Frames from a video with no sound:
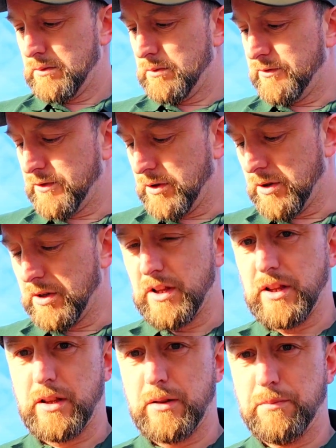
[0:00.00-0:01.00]
We've got
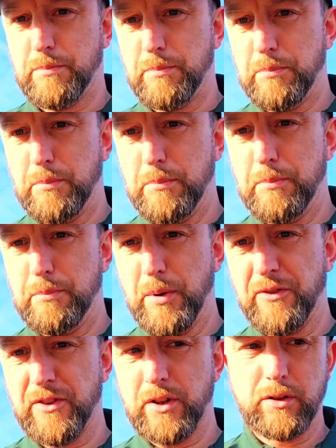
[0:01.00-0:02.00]
a
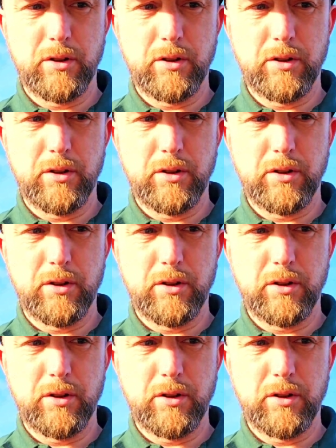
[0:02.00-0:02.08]
buffing